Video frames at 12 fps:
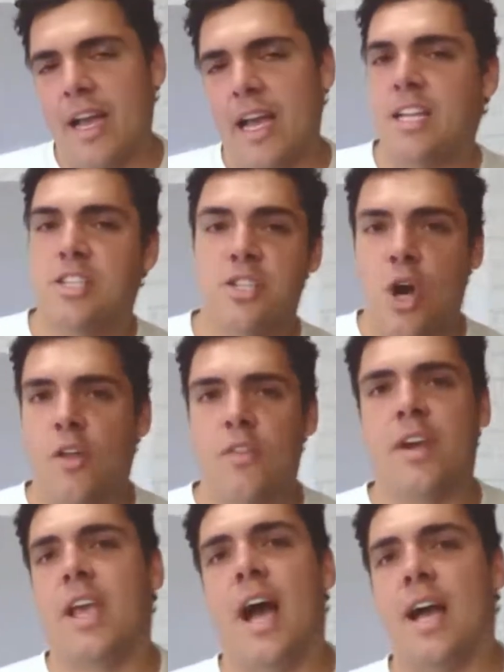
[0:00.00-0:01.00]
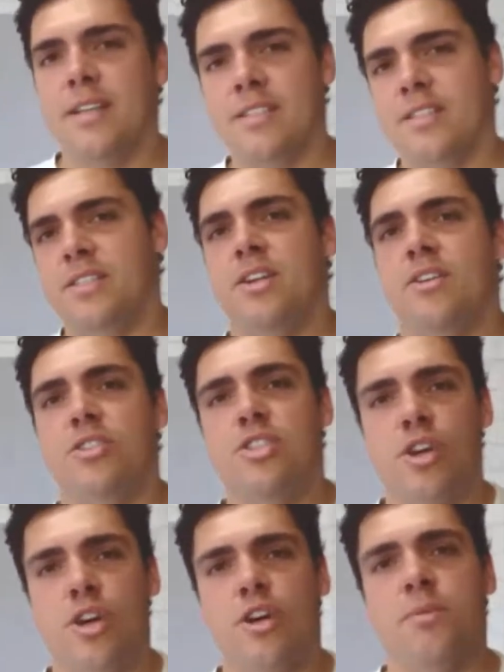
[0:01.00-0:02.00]
And it's not the case. There are
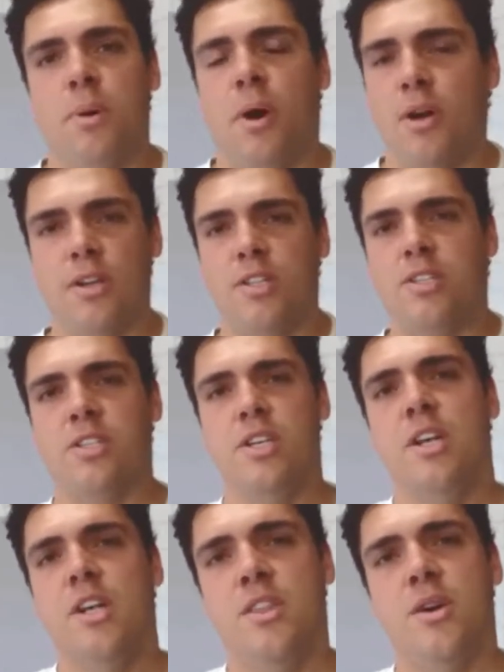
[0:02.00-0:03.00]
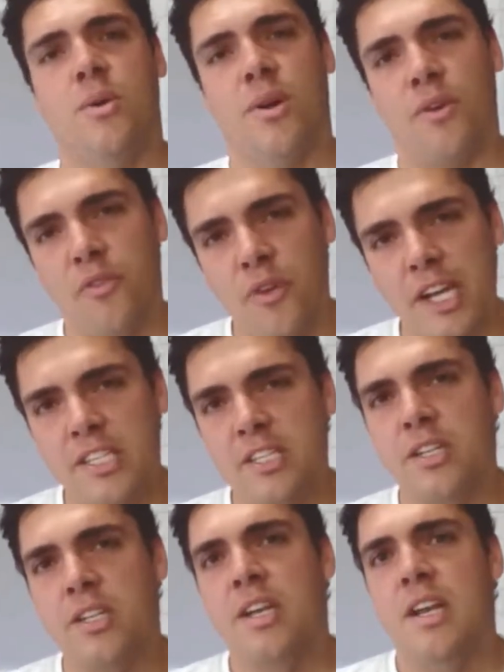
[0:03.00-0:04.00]
certain pockets that were
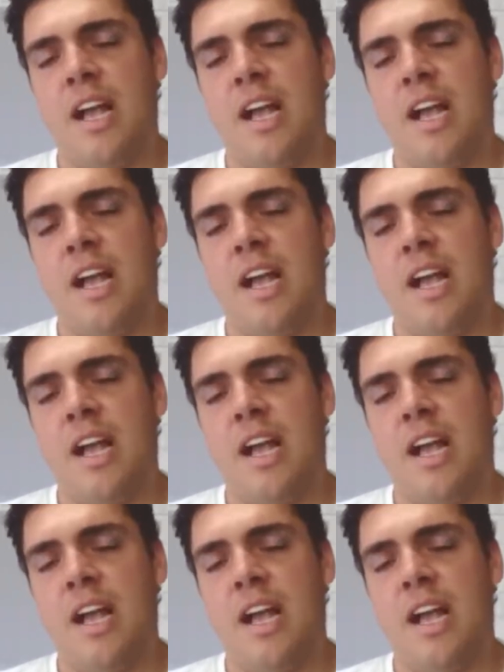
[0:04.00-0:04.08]
affected,